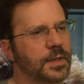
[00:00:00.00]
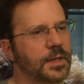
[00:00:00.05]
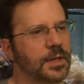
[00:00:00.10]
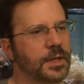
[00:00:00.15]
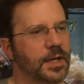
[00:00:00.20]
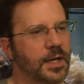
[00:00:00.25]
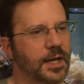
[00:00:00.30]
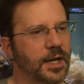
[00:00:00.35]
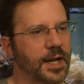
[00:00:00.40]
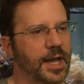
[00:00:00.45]

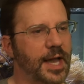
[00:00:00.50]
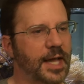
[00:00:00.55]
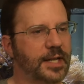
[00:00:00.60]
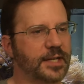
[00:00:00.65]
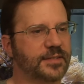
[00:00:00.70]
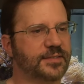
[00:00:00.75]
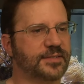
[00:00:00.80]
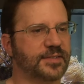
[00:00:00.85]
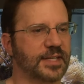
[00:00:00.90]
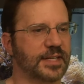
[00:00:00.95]
Uh,
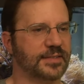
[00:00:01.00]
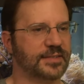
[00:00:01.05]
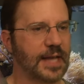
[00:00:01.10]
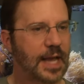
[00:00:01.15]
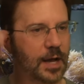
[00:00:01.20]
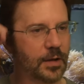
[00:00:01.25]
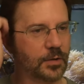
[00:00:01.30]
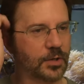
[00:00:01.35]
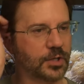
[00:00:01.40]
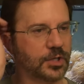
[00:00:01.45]
Alex says,
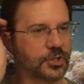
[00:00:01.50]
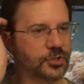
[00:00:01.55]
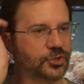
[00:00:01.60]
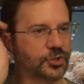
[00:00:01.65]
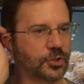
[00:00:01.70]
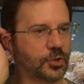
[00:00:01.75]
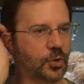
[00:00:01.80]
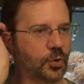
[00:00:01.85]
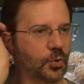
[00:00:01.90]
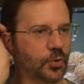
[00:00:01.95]
how long
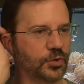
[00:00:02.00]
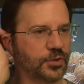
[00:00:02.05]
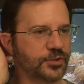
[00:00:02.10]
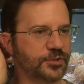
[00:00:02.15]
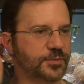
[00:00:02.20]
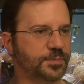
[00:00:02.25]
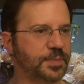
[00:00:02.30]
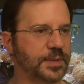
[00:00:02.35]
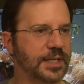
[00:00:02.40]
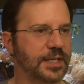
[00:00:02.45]
should corals
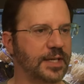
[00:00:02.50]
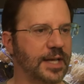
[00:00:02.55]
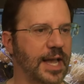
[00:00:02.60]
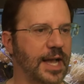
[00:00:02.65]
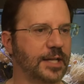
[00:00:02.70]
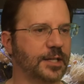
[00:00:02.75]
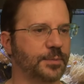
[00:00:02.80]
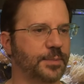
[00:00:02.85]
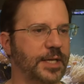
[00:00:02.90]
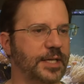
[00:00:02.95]
be
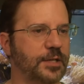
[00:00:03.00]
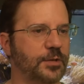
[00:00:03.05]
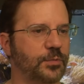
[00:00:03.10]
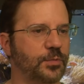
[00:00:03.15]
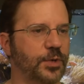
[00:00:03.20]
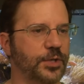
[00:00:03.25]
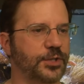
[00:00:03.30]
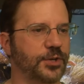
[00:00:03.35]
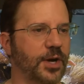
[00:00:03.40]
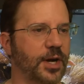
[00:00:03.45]
acclimated
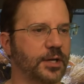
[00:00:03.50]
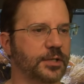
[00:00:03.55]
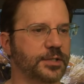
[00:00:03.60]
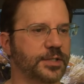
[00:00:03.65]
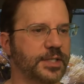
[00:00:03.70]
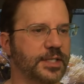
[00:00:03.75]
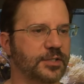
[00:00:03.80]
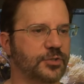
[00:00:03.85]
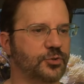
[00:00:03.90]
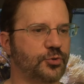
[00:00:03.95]
when your
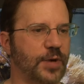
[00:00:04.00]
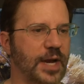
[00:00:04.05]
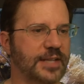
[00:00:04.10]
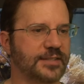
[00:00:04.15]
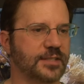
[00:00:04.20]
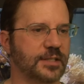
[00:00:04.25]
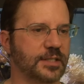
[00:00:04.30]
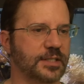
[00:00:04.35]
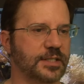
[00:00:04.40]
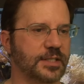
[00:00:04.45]
alkalinity is
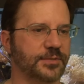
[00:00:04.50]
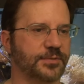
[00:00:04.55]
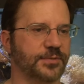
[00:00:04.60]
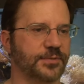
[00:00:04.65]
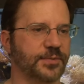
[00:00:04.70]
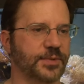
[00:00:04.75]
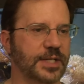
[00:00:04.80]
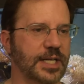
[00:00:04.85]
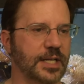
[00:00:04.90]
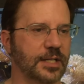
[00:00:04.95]
drastically different
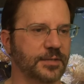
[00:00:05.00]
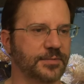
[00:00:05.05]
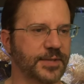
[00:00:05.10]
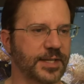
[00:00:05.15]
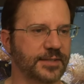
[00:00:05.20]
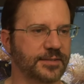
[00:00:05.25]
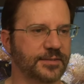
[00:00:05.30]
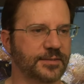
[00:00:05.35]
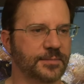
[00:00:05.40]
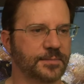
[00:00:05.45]
from the
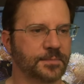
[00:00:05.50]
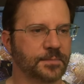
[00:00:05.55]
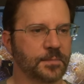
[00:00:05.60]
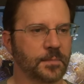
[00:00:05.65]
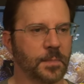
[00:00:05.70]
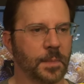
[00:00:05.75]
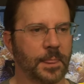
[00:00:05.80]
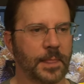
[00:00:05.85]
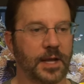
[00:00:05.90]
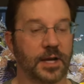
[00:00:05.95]
LFS?
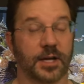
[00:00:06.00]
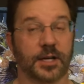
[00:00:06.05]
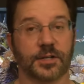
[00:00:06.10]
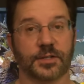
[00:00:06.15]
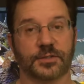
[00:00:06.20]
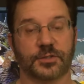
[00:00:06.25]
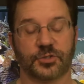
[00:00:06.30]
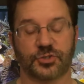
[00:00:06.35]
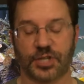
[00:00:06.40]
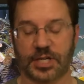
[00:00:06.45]
Uh,
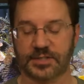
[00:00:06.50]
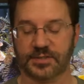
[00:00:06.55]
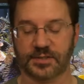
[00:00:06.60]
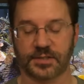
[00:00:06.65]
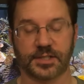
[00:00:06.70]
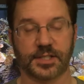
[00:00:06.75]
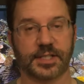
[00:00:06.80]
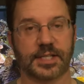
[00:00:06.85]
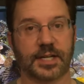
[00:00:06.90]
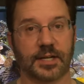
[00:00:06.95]
check
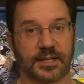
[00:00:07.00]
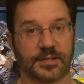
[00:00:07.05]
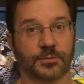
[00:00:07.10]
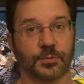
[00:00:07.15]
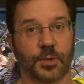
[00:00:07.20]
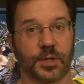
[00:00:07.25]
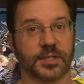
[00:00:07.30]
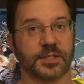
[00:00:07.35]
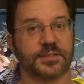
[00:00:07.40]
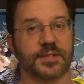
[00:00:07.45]
salinity as
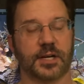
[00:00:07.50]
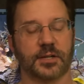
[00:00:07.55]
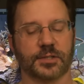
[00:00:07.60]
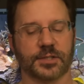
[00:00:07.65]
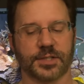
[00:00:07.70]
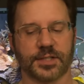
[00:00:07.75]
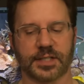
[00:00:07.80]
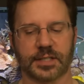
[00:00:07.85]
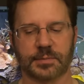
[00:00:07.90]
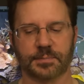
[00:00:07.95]
well as
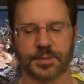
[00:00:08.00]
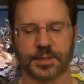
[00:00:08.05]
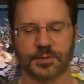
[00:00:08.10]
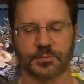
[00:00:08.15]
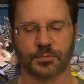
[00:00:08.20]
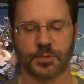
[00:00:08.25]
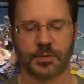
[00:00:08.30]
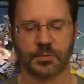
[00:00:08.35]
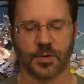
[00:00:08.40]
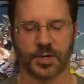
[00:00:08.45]
alkalinity, but
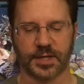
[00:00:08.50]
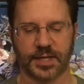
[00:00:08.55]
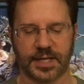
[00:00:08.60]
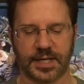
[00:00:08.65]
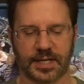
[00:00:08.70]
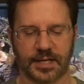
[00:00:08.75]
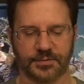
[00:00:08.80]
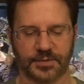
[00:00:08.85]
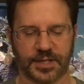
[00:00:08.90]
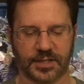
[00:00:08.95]
we want to
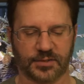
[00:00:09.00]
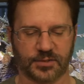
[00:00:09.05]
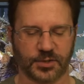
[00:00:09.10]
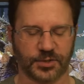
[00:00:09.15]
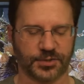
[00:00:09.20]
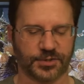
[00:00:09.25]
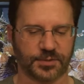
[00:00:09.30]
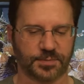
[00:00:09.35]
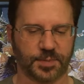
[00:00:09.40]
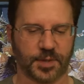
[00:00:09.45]
get everything as
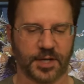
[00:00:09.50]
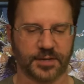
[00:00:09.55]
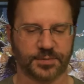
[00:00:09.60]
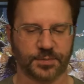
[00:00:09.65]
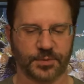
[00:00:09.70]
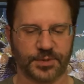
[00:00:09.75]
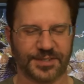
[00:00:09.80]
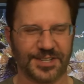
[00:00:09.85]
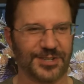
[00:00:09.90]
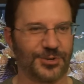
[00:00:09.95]
close as possible.
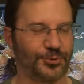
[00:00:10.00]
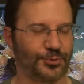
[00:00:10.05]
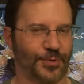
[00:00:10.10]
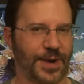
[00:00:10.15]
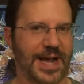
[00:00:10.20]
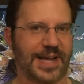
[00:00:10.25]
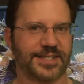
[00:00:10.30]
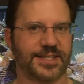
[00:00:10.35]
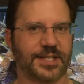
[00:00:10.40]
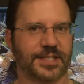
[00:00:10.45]
When we say
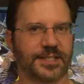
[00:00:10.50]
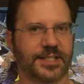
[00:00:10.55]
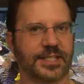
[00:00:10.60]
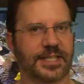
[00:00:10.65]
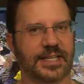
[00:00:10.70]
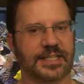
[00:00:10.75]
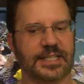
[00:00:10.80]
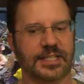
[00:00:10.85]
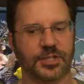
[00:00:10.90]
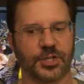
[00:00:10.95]
drastically, I
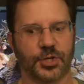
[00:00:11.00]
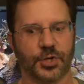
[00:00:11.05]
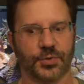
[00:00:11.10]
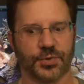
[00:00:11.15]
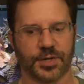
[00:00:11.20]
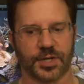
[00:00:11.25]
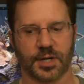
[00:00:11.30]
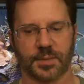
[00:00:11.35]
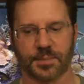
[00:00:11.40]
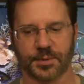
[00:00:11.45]
need to know the
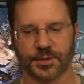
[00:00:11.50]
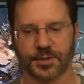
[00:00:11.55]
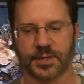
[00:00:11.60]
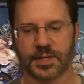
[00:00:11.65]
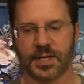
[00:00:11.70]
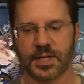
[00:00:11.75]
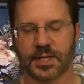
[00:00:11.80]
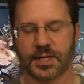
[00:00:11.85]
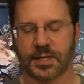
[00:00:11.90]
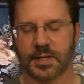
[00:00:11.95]
number,
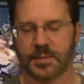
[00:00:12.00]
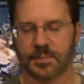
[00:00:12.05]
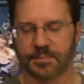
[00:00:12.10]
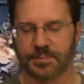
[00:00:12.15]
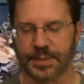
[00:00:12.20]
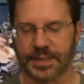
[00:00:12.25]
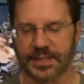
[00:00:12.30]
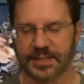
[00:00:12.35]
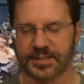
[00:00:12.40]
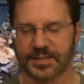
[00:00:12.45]

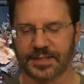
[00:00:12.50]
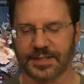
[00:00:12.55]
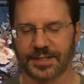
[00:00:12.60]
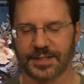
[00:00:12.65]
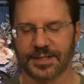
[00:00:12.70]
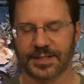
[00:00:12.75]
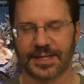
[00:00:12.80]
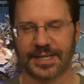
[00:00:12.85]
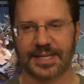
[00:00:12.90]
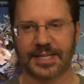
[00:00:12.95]
but
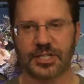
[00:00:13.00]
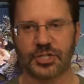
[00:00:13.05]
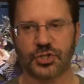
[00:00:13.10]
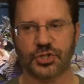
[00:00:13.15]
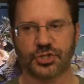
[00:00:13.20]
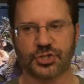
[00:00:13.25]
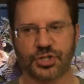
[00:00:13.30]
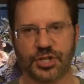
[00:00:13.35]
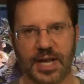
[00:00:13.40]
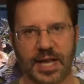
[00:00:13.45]
uh, in
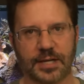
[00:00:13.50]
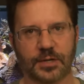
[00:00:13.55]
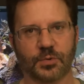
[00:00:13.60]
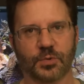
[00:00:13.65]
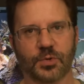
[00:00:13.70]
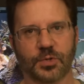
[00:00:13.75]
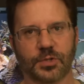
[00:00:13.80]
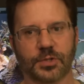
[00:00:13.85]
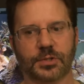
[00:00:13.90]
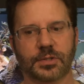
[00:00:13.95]

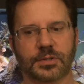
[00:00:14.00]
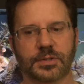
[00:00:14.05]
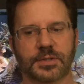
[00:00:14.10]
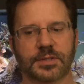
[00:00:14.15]
general,